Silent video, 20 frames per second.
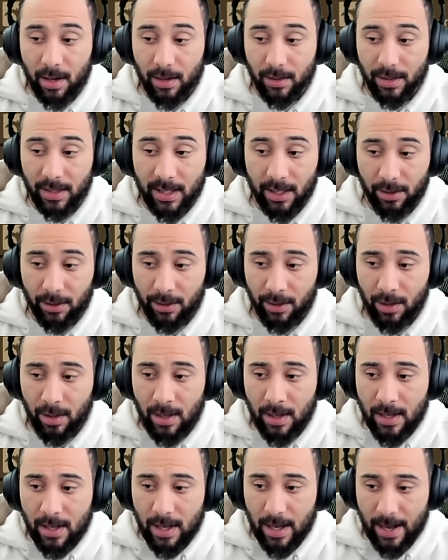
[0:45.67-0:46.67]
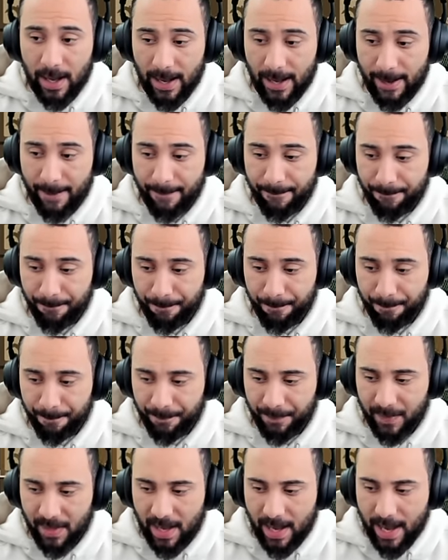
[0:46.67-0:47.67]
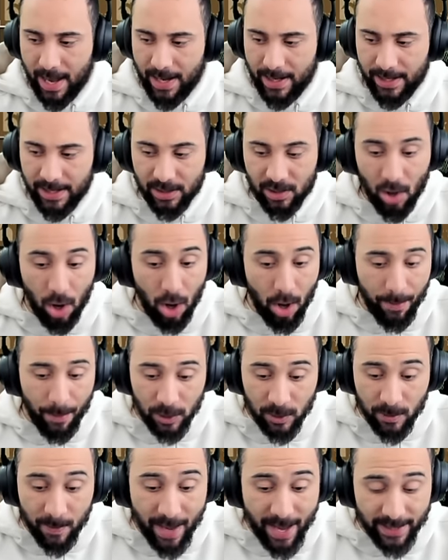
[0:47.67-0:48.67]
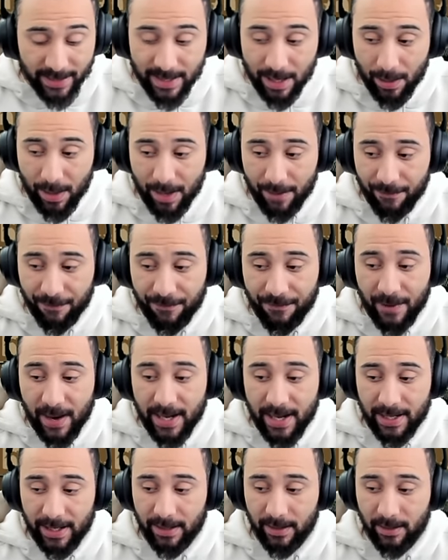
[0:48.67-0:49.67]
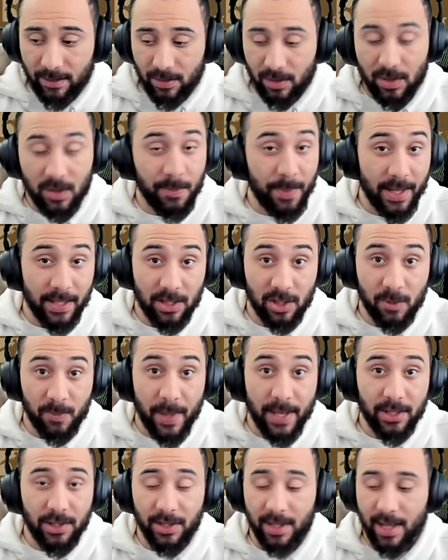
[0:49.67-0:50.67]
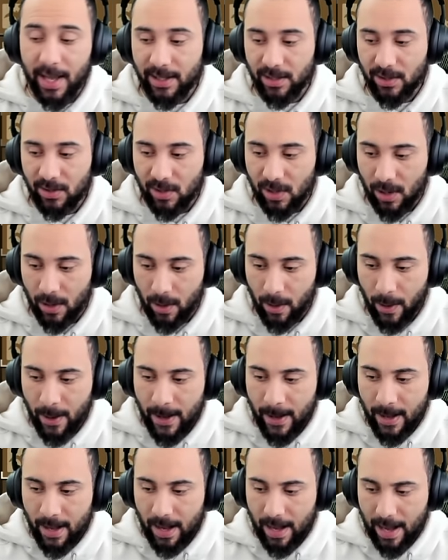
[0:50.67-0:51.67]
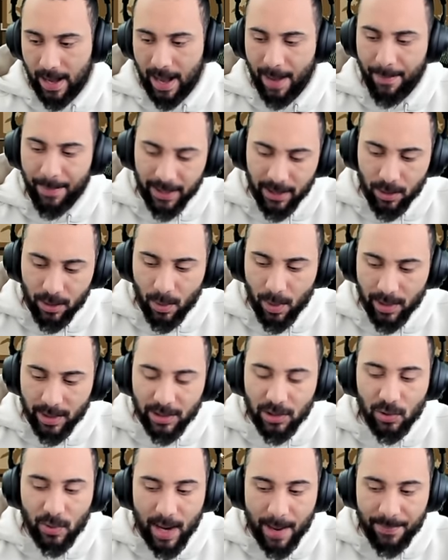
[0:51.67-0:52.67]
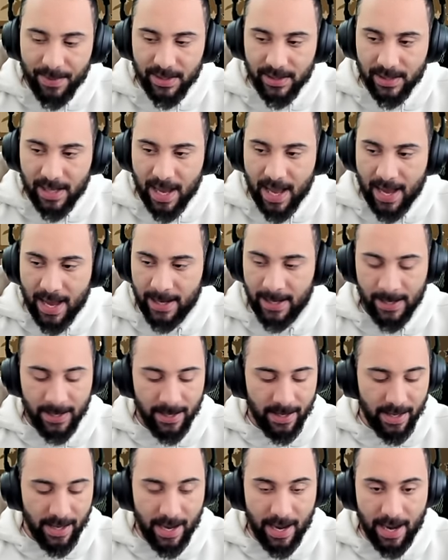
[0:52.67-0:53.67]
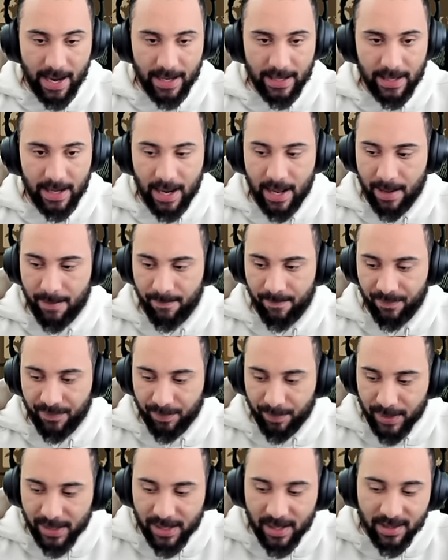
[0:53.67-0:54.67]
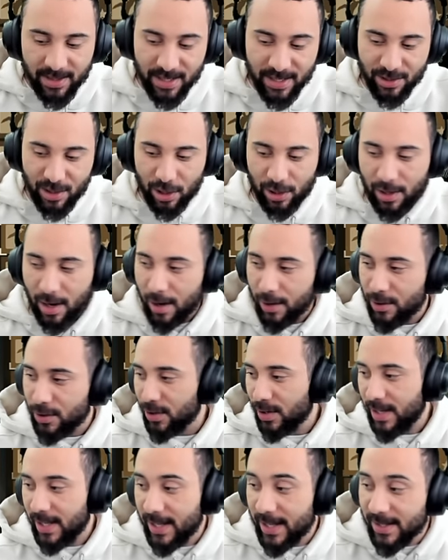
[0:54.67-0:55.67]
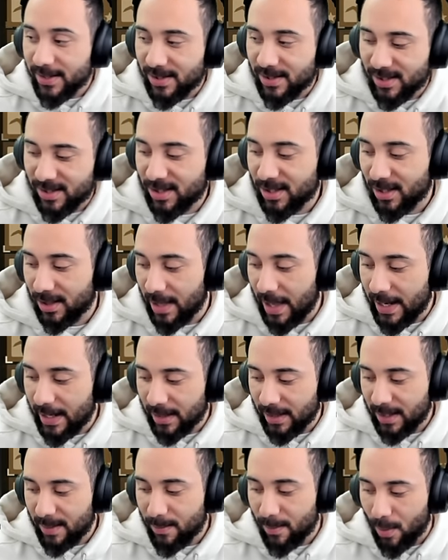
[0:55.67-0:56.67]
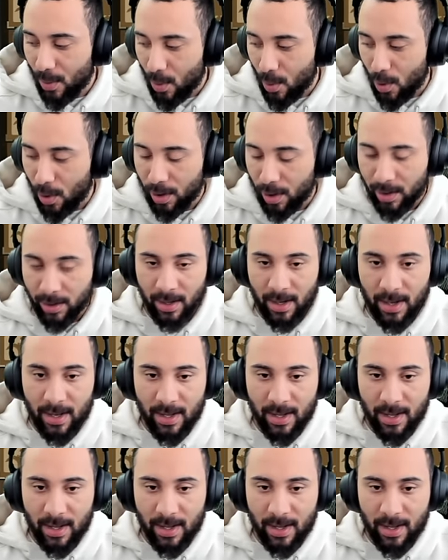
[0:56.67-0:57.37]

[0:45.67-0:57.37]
killer. Um, and he's almost maxed out on fighting. He's about to specialize. So uh, I'm like, you know what? Let's grab this guy. And um, because he is our gardener, he is slightly more